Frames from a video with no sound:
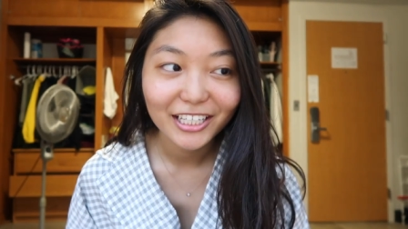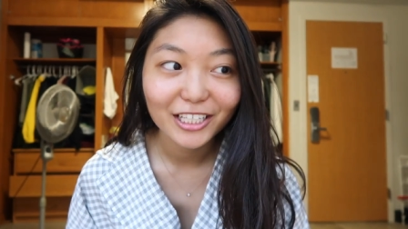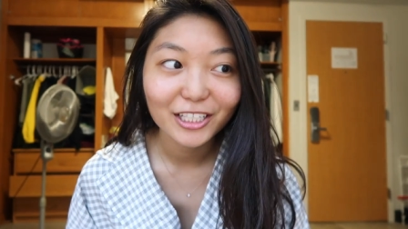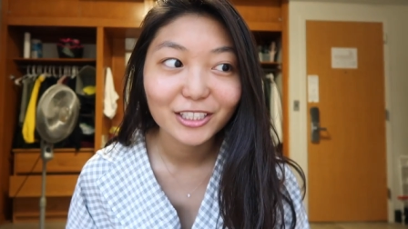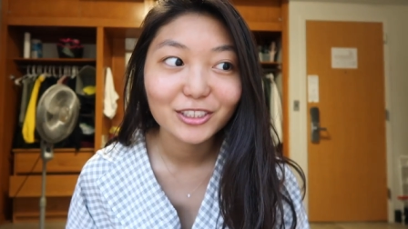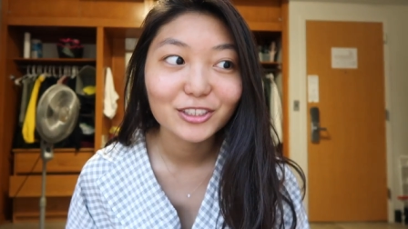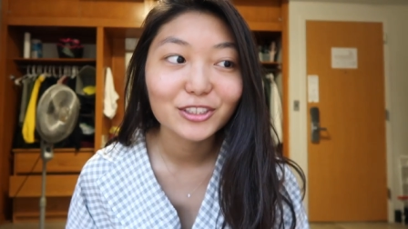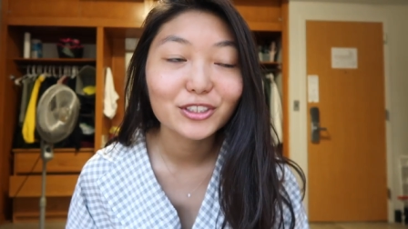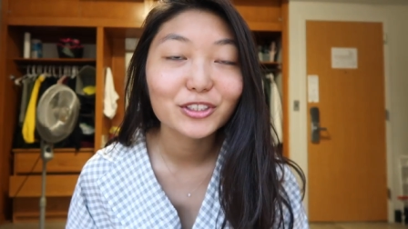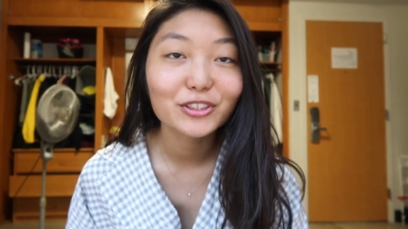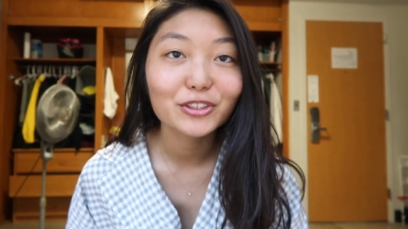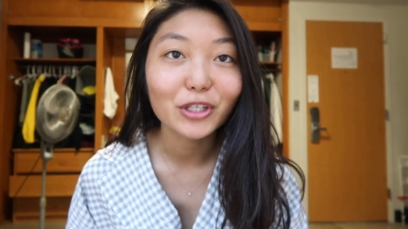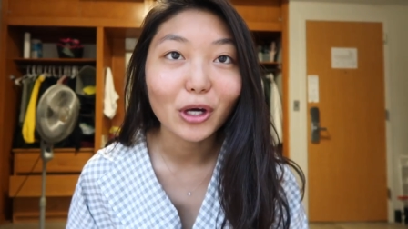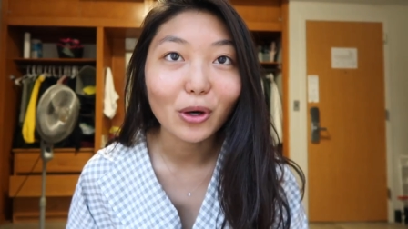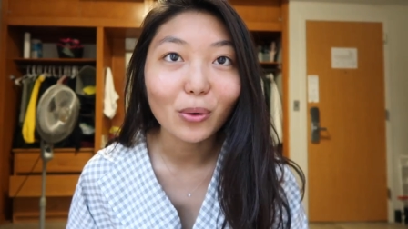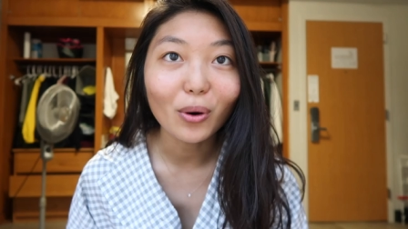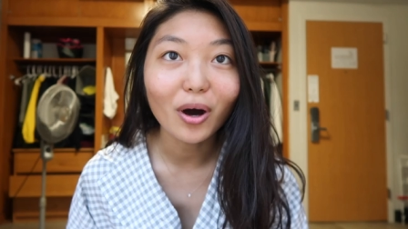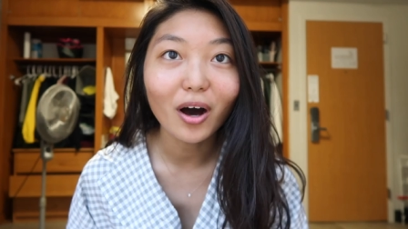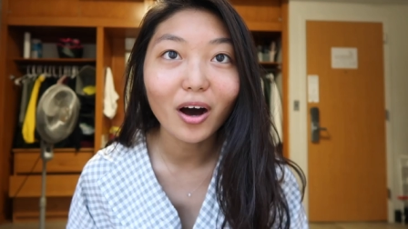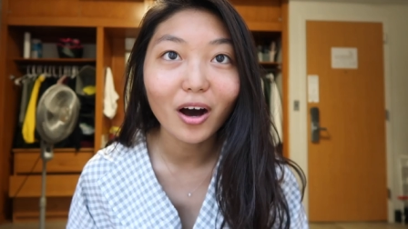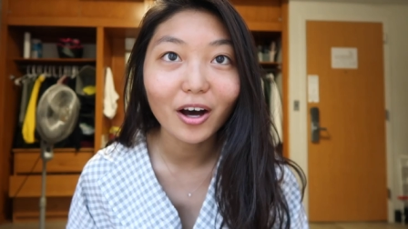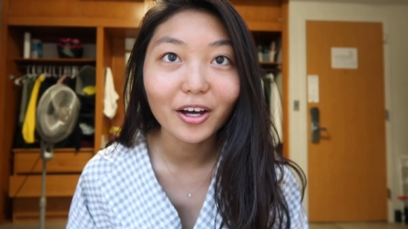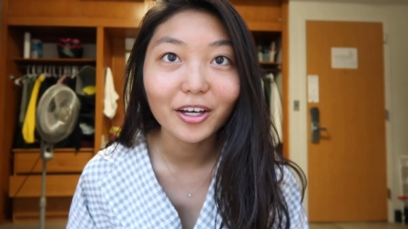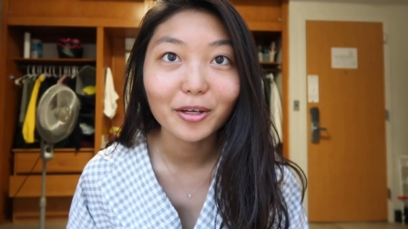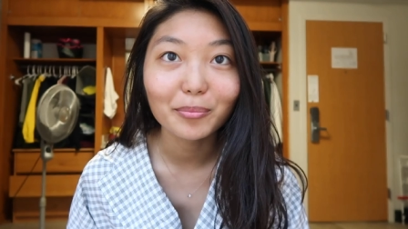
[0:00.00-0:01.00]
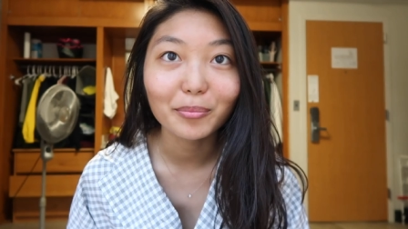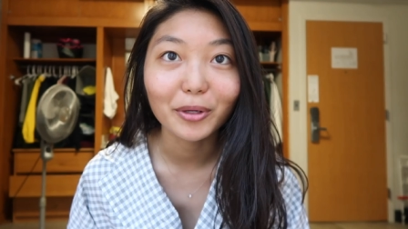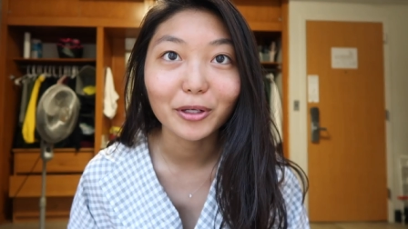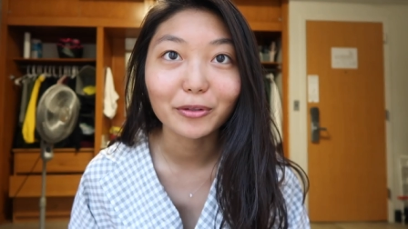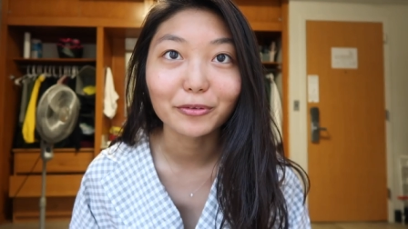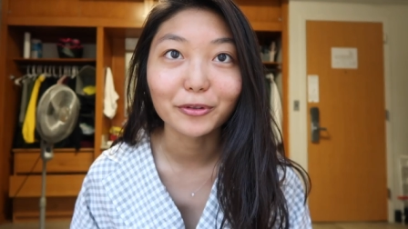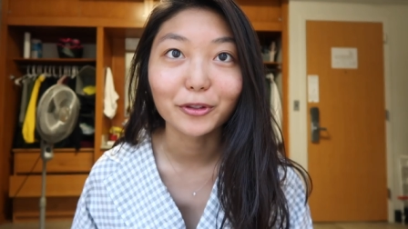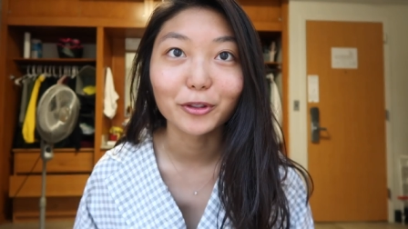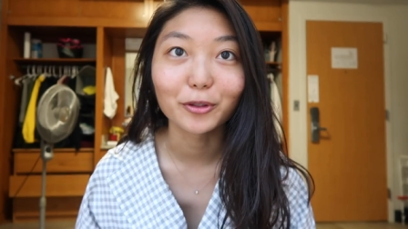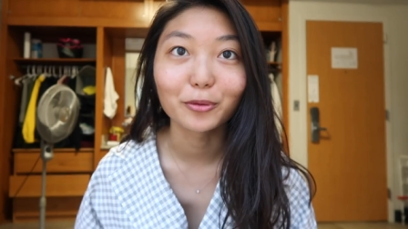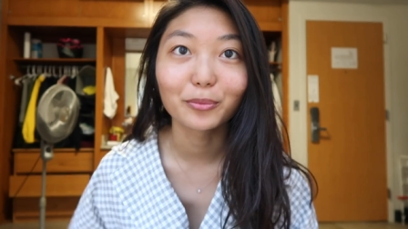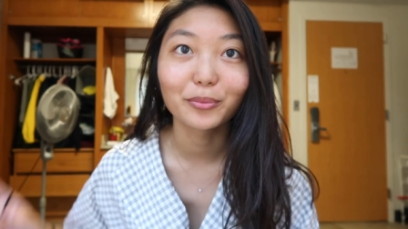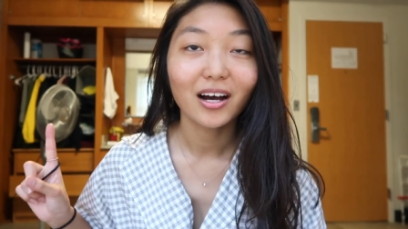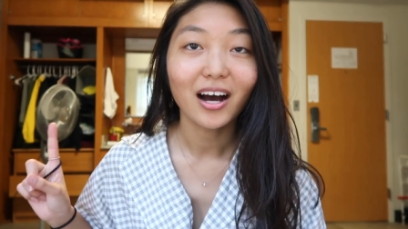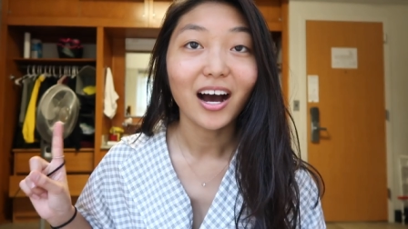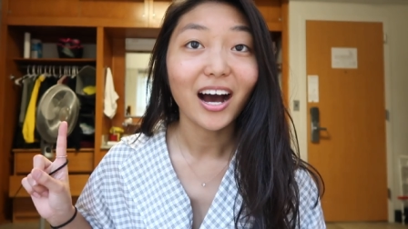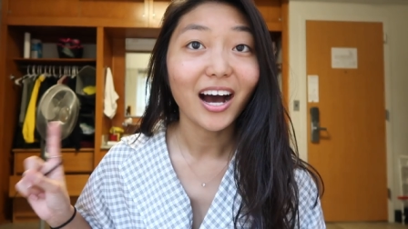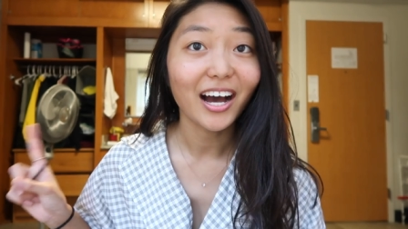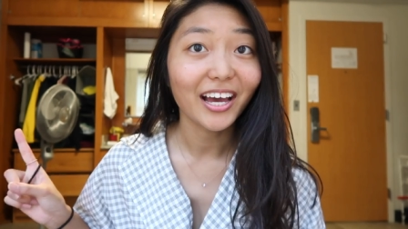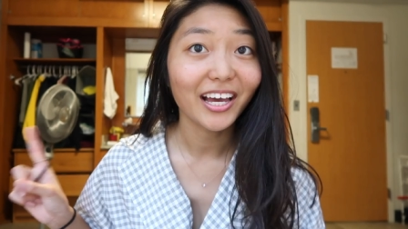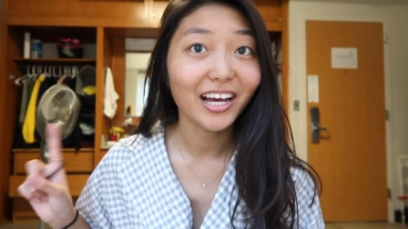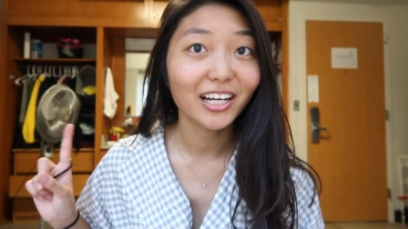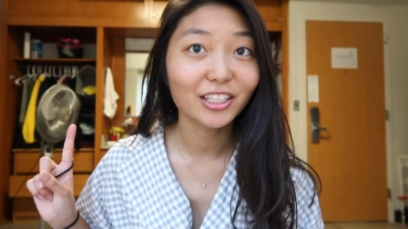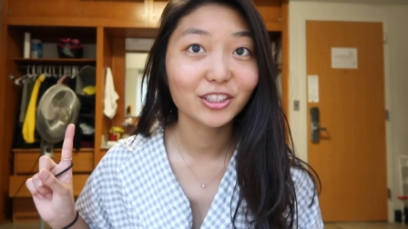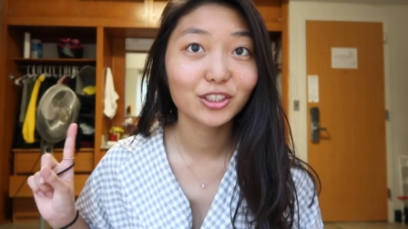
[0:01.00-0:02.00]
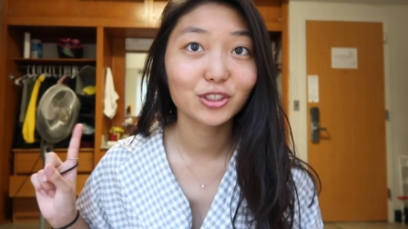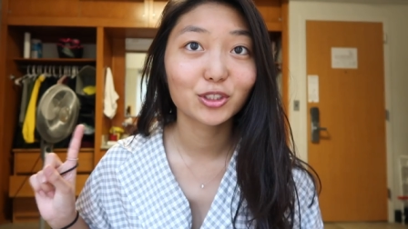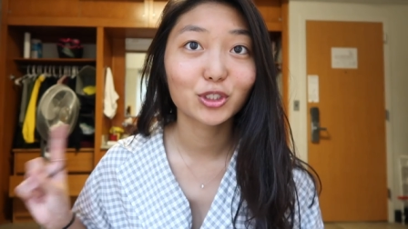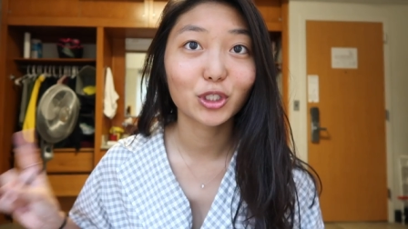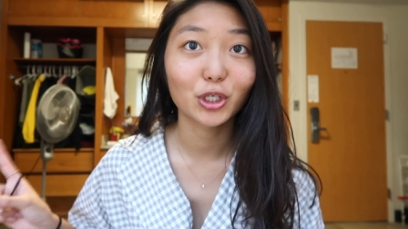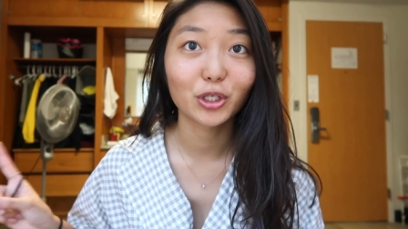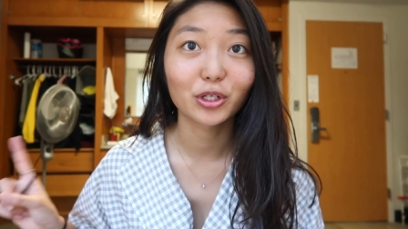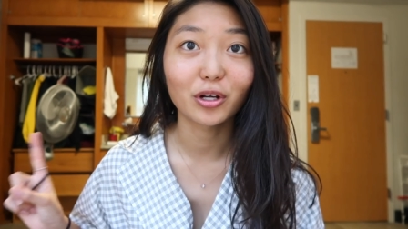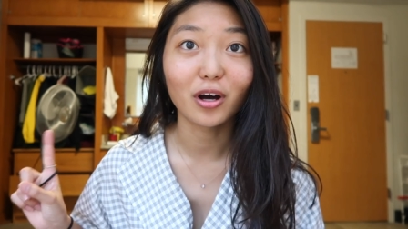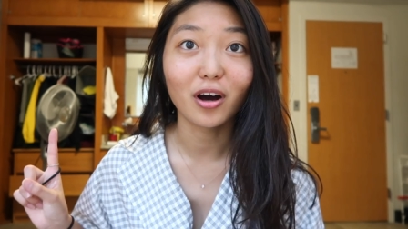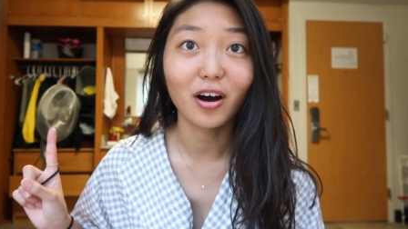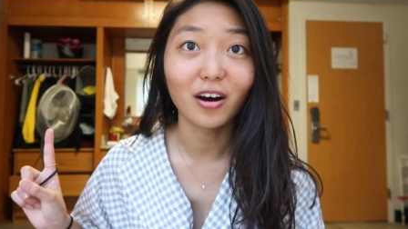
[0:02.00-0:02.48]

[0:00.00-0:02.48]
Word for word: It is so hot in my room. I had to turn